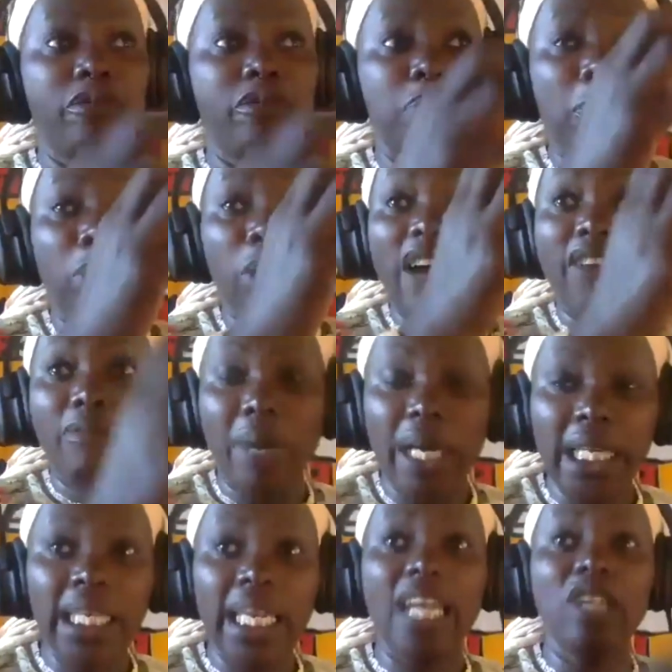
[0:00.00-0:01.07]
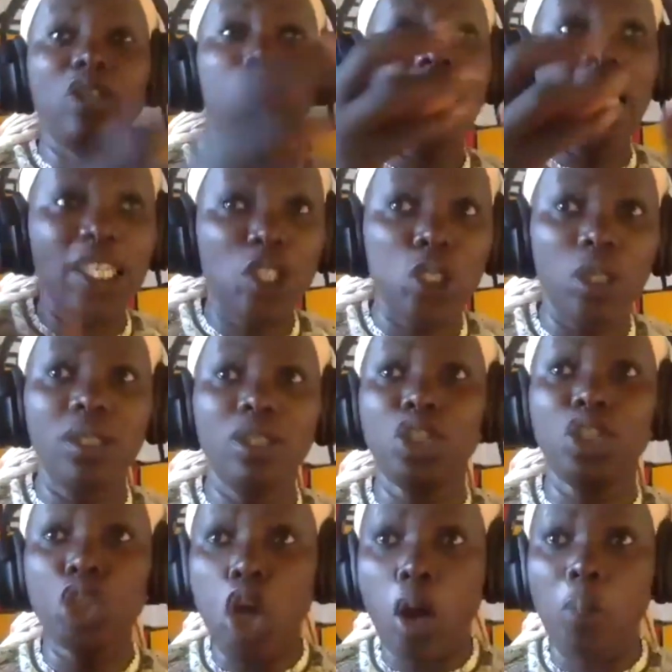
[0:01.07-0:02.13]
people have money, education,
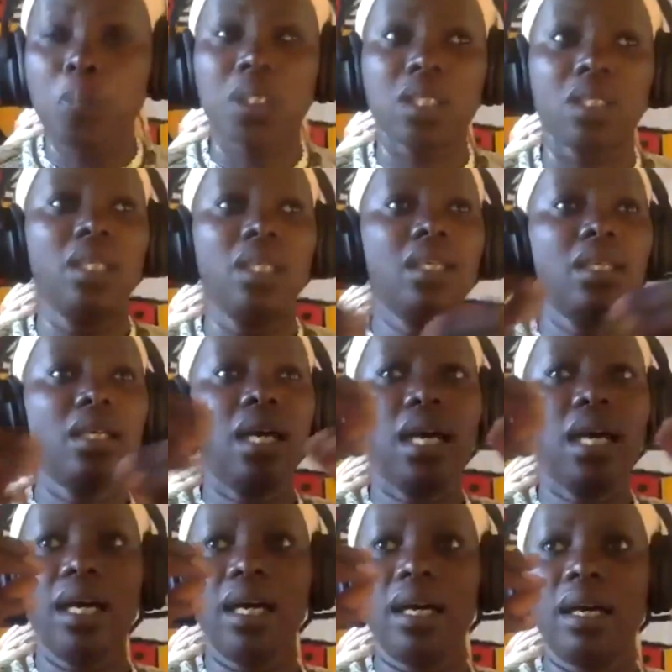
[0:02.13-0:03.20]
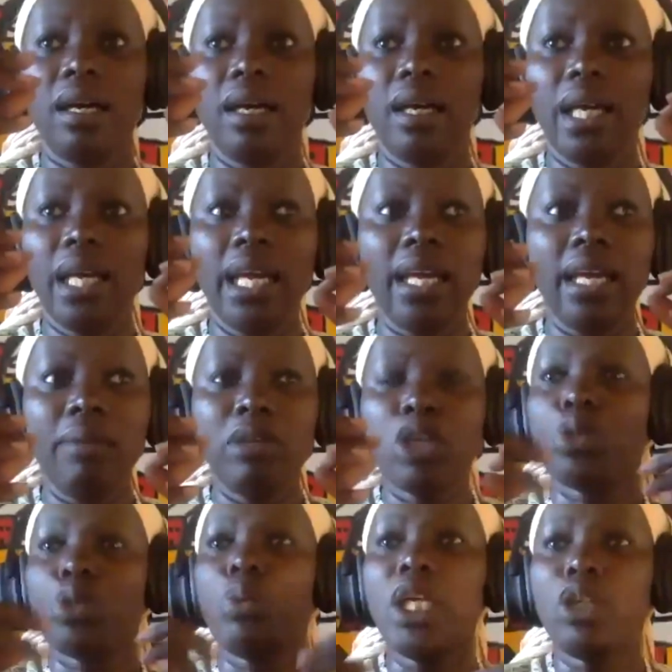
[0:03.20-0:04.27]
jobs,
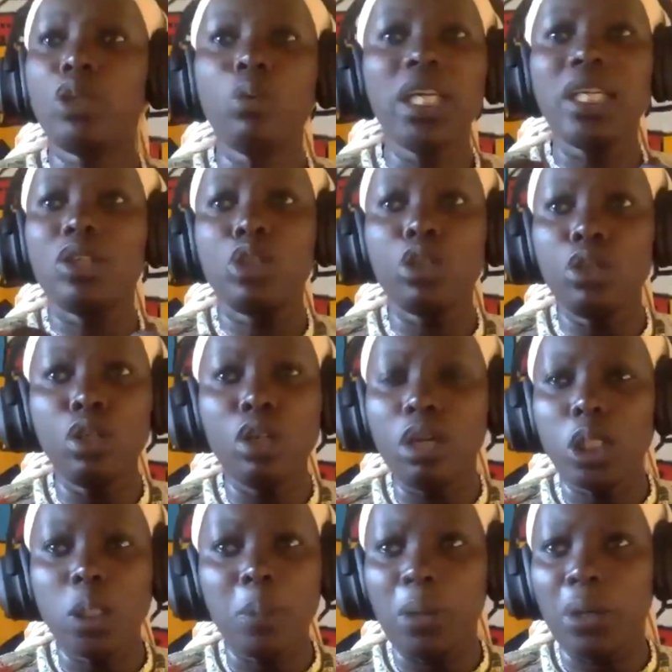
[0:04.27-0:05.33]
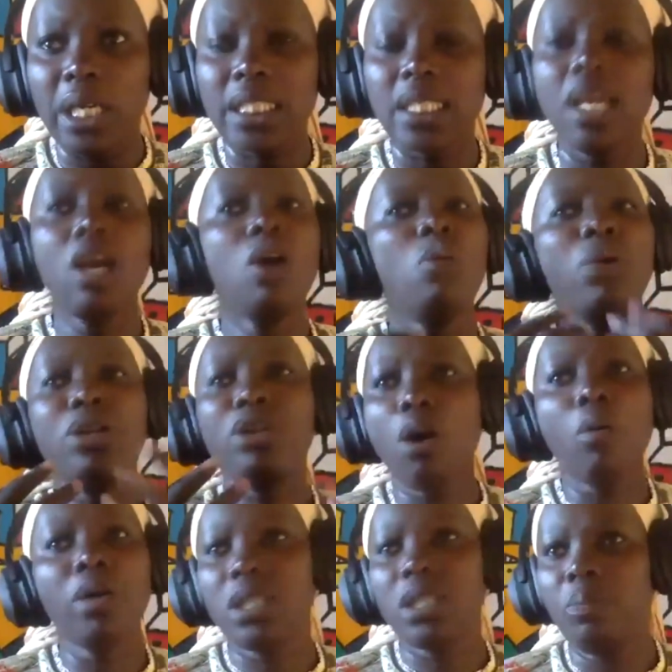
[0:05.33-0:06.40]
because to be honest, we
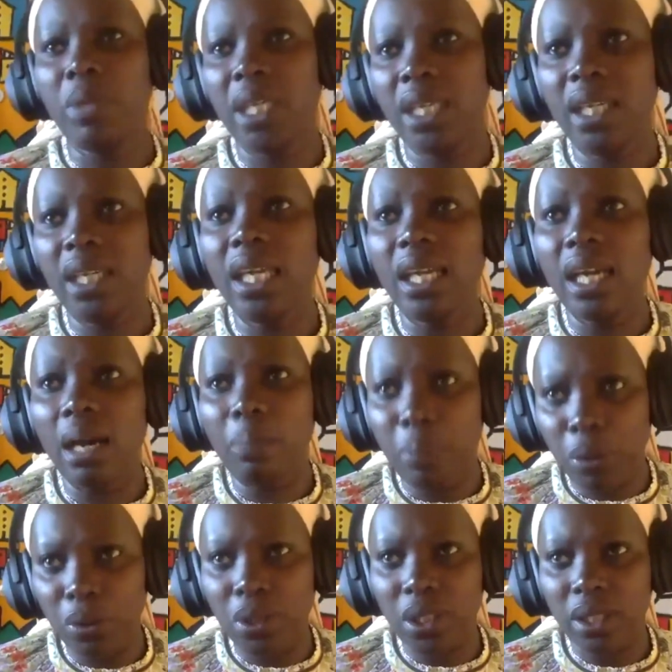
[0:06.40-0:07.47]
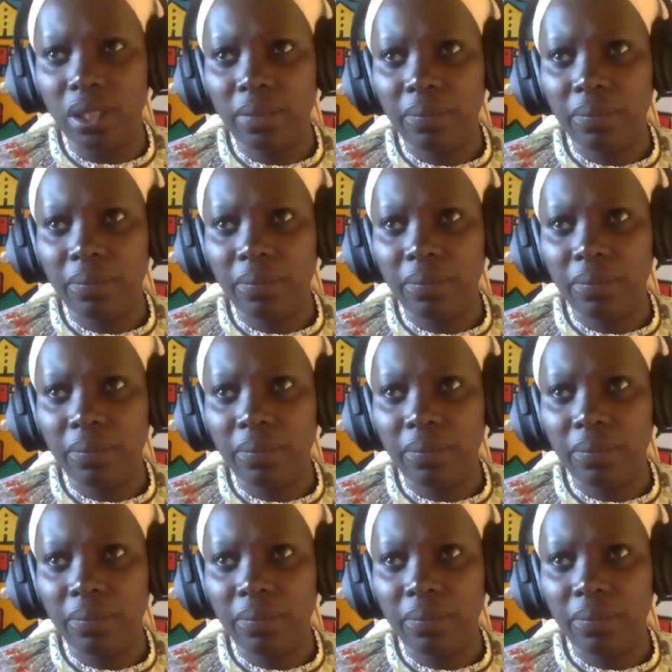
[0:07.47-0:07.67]
don't want to be abroad.